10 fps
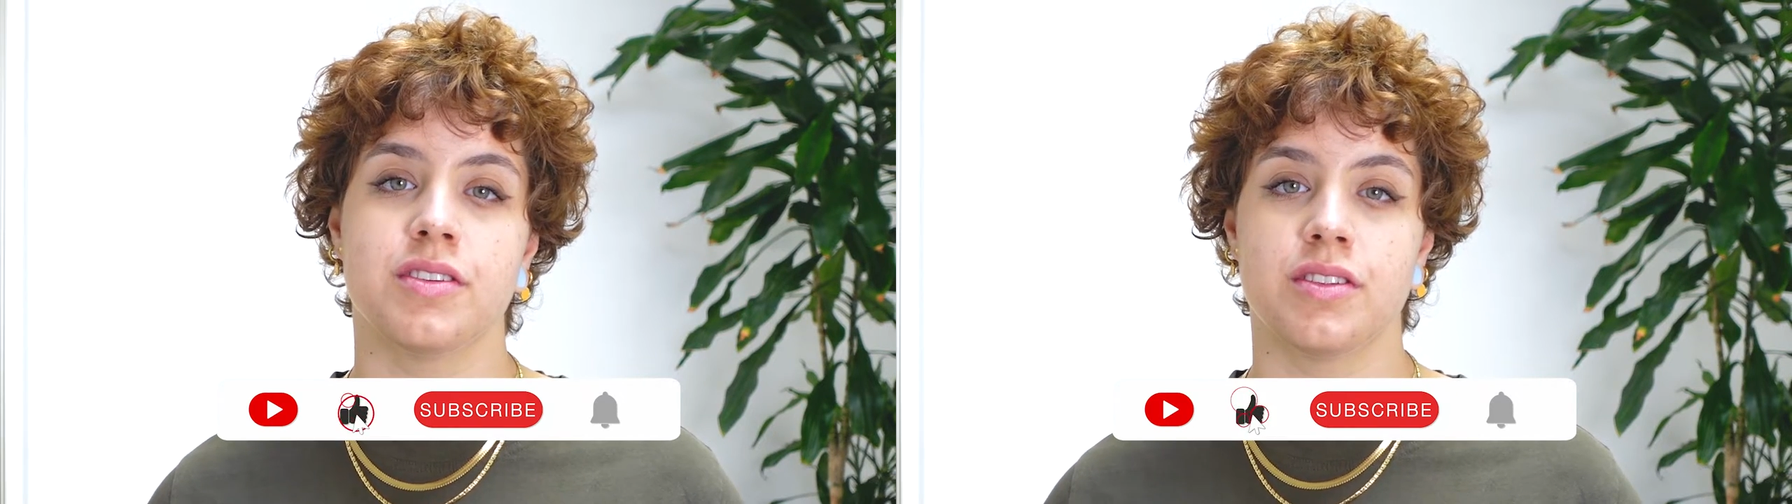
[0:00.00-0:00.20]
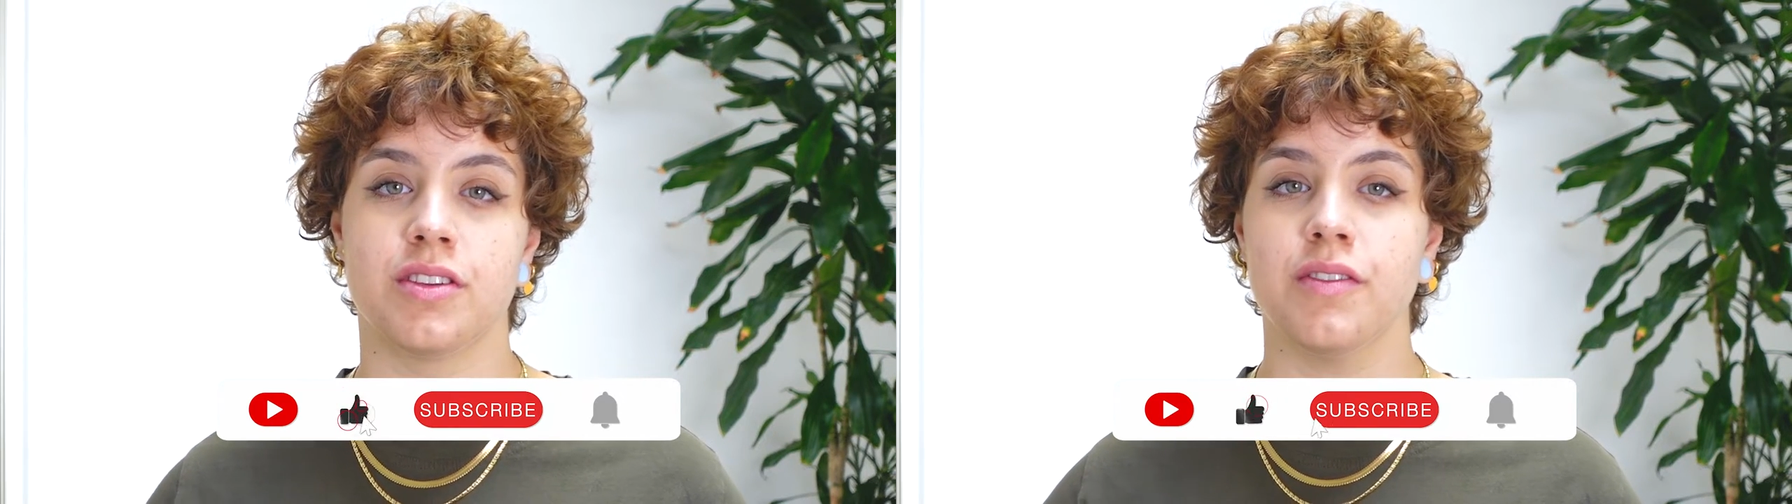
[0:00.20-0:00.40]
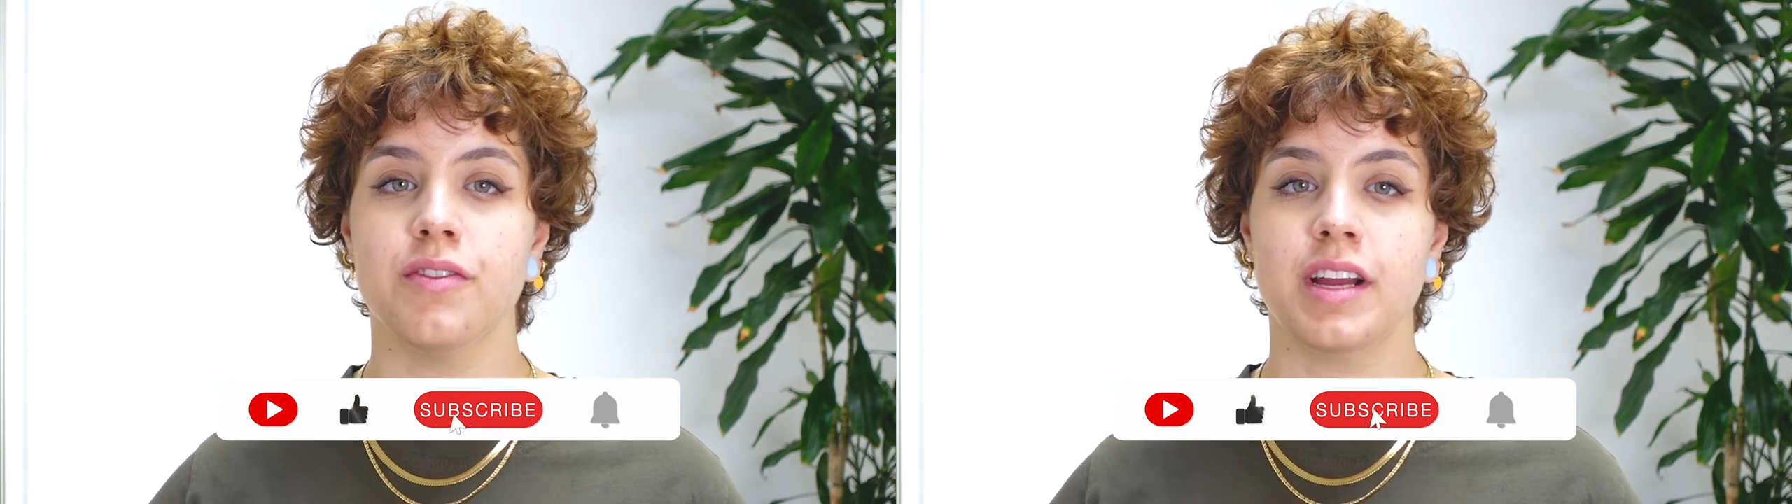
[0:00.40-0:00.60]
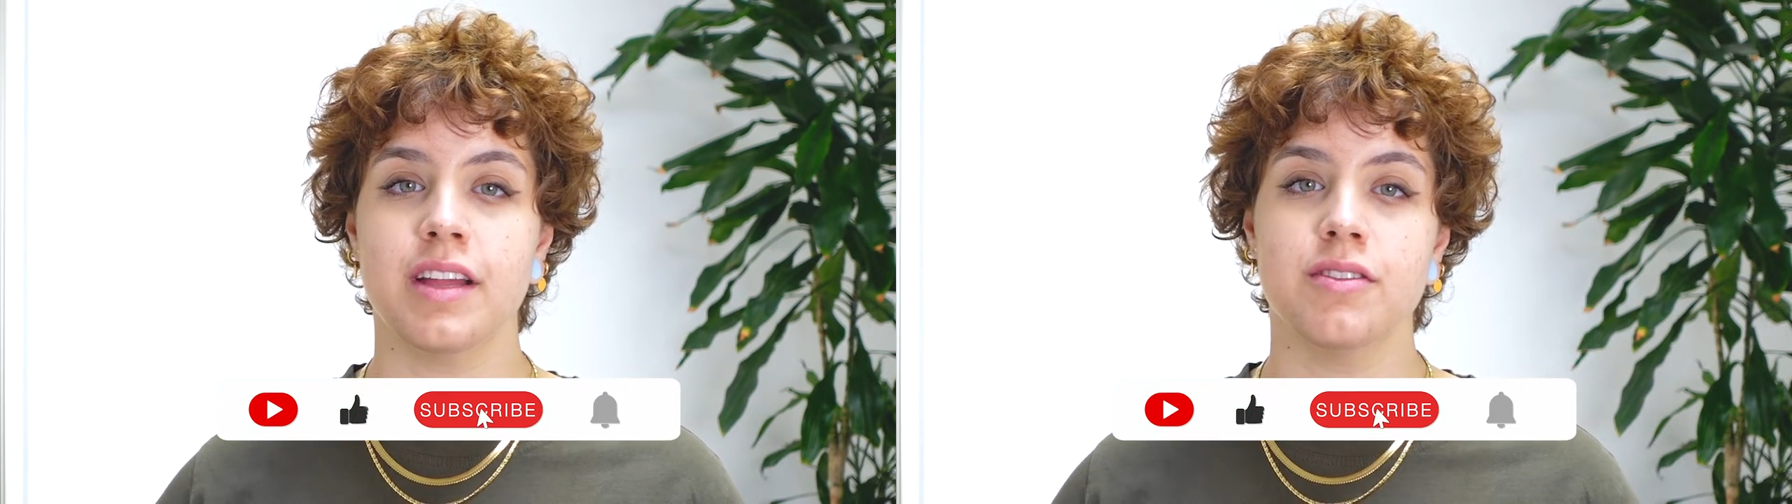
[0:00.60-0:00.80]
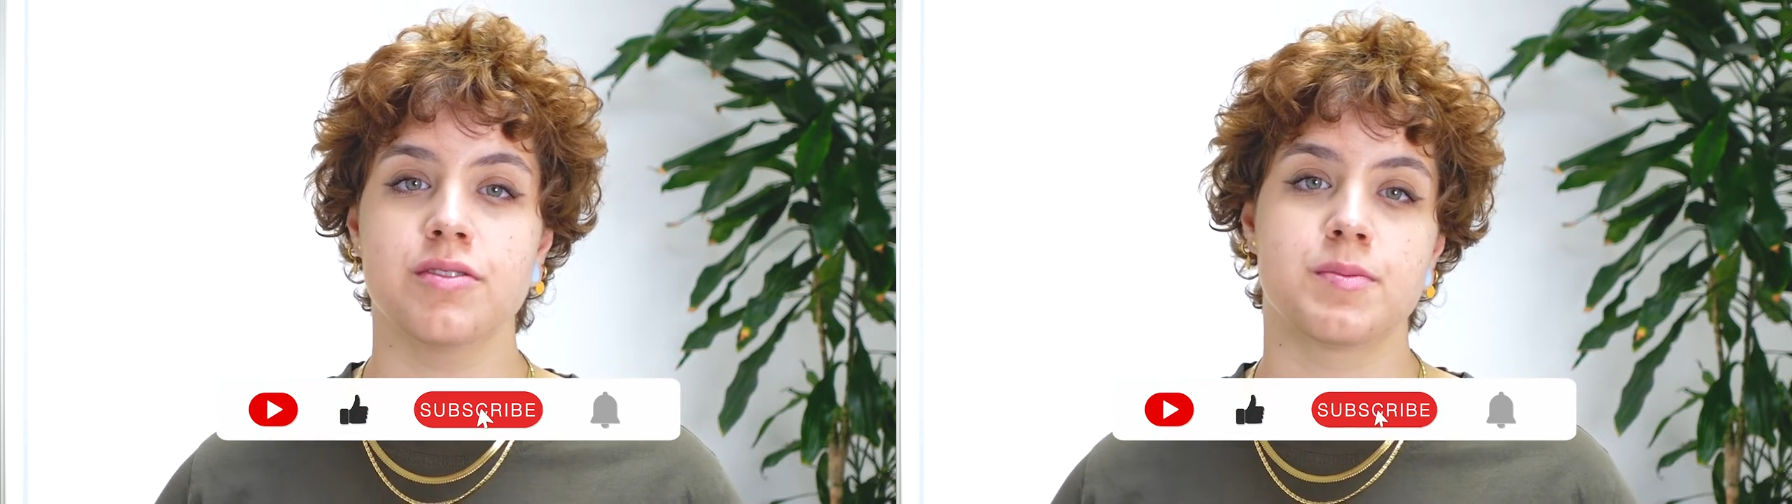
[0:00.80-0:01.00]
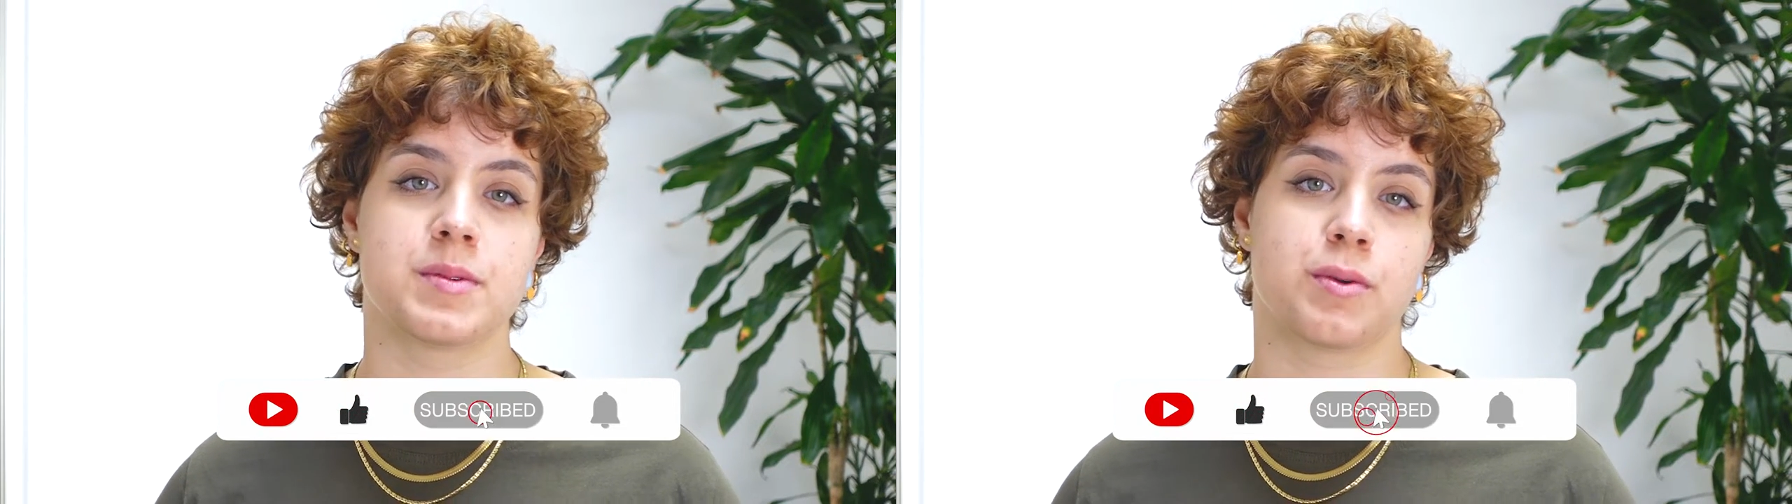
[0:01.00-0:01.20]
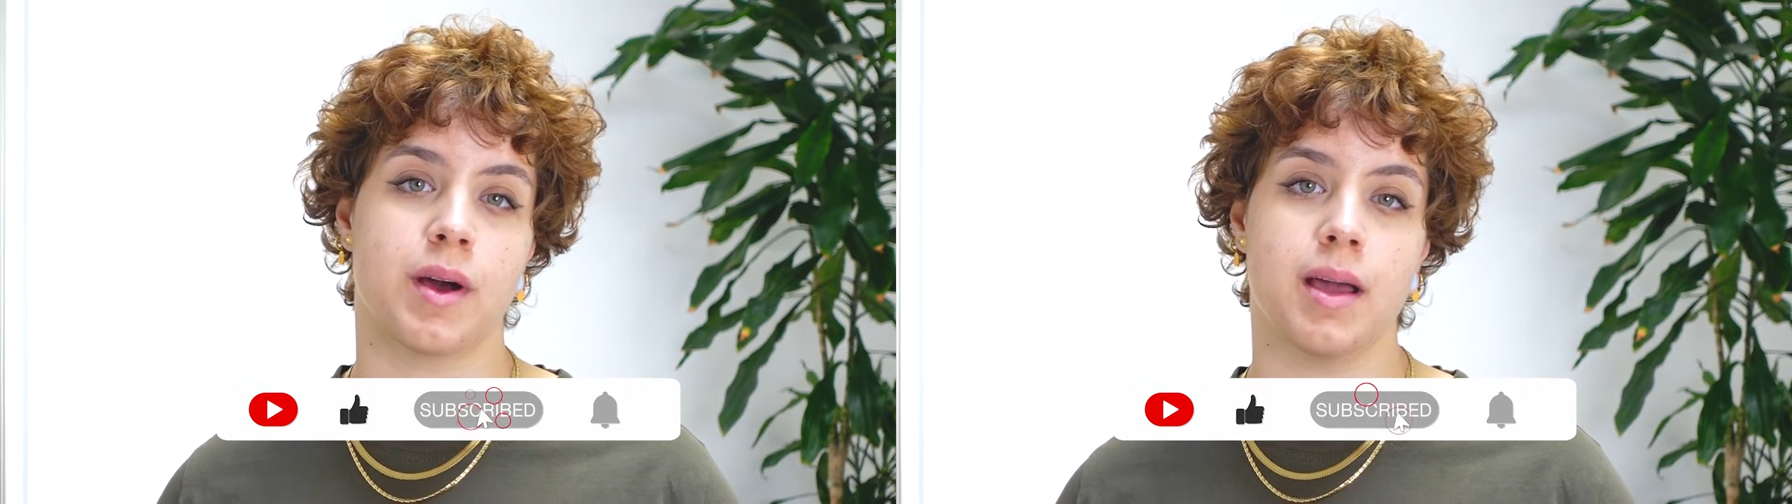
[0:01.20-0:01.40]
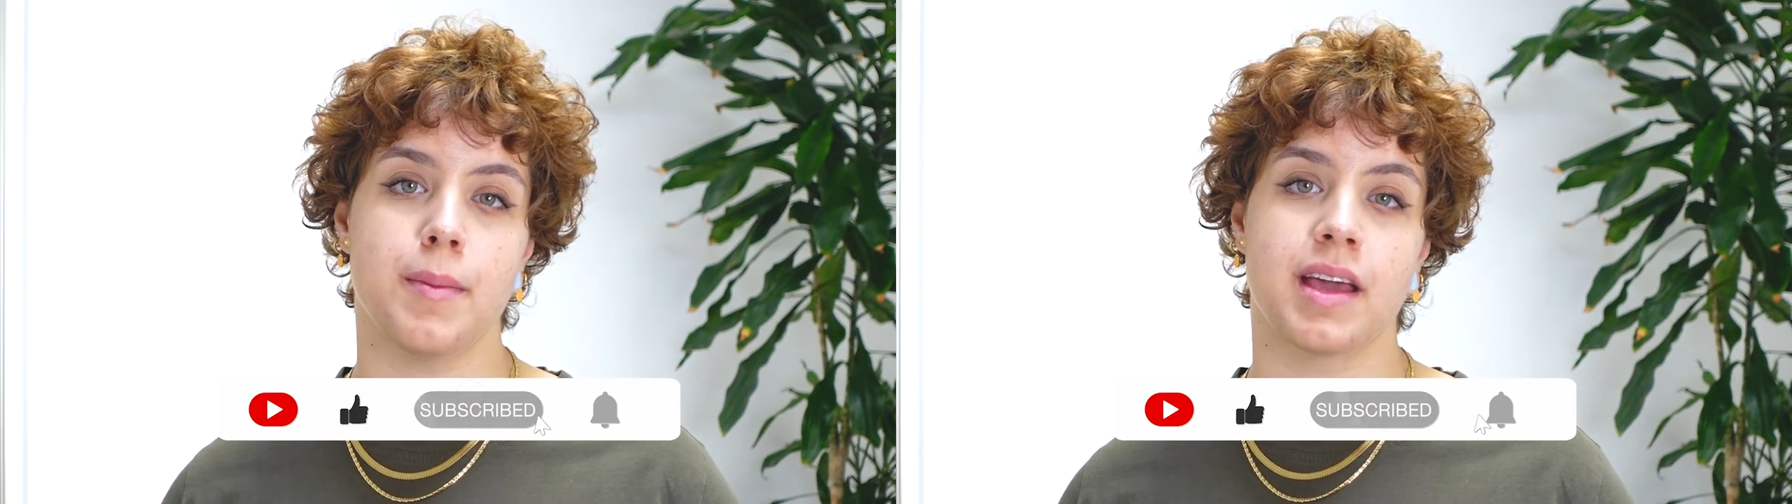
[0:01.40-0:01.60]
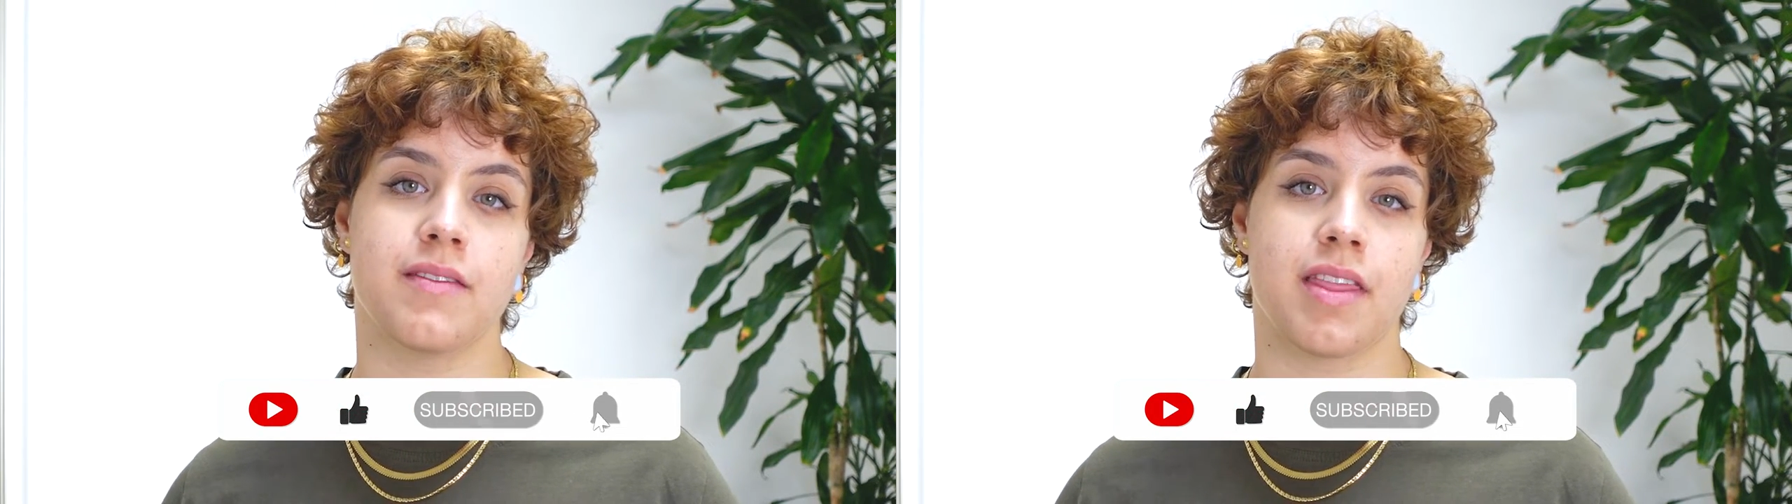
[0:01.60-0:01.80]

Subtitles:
don't forget to subscribe and give